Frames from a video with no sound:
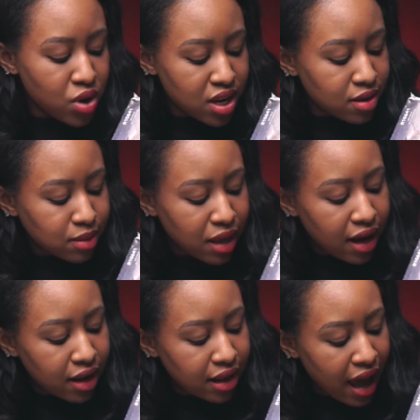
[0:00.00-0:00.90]
You can just
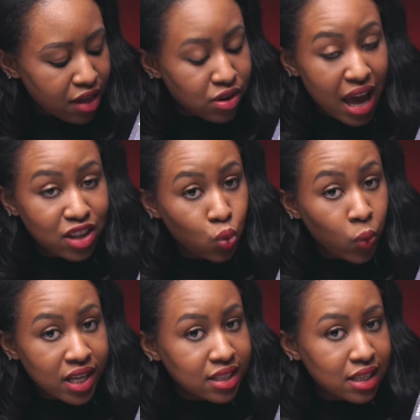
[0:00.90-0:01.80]
get it gathered at the
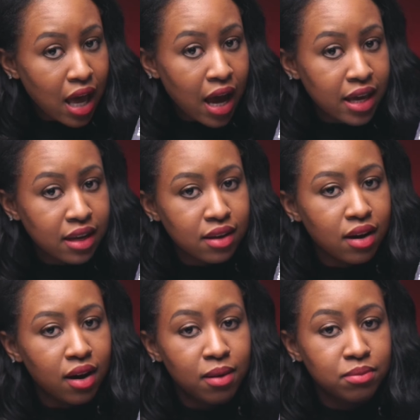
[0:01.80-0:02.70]
waistline
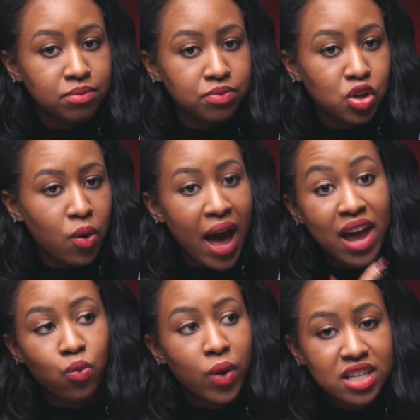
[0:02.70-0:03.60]
and, you know,
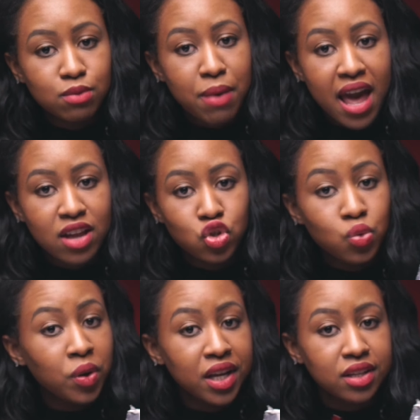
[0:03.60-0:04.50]
add a waistband
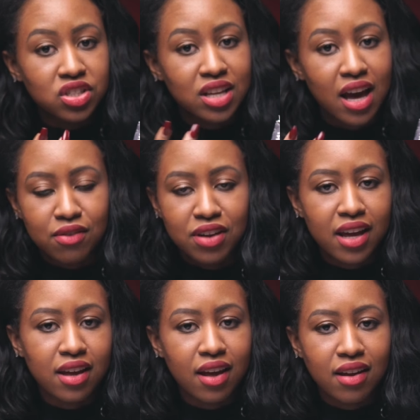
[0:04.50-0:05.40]
to it and just kind of
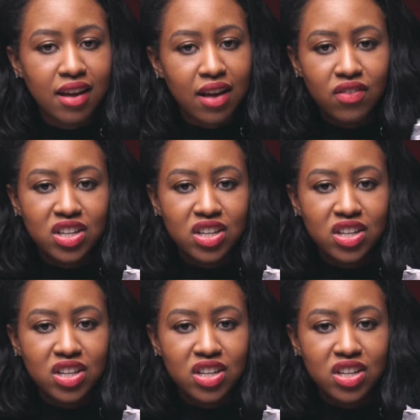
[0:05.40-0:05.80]
like get